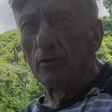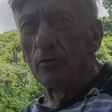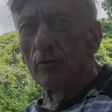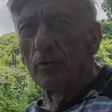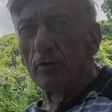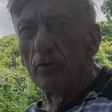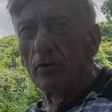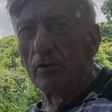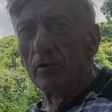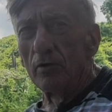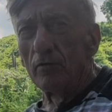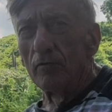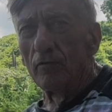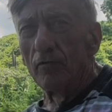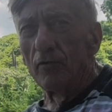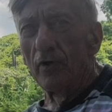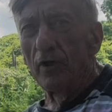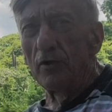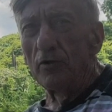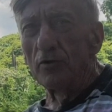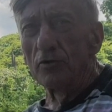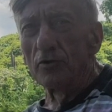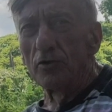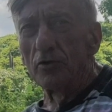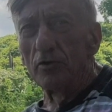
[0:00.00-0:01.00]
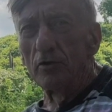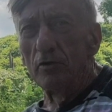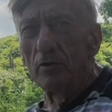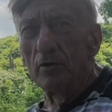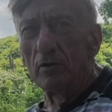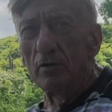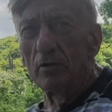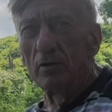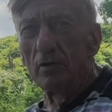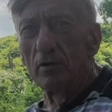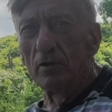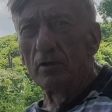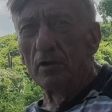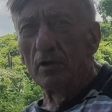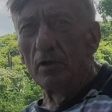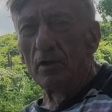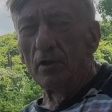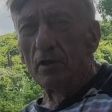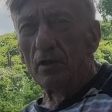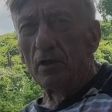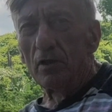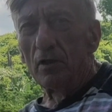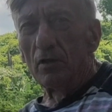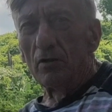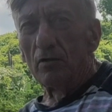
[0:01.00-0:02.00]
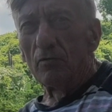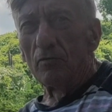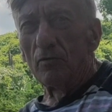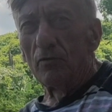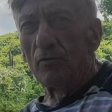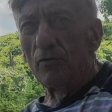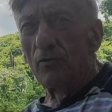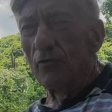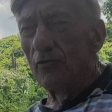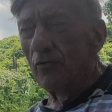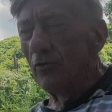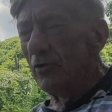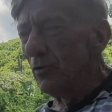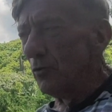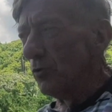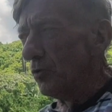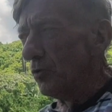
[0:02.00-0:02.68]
other than fencing, with 3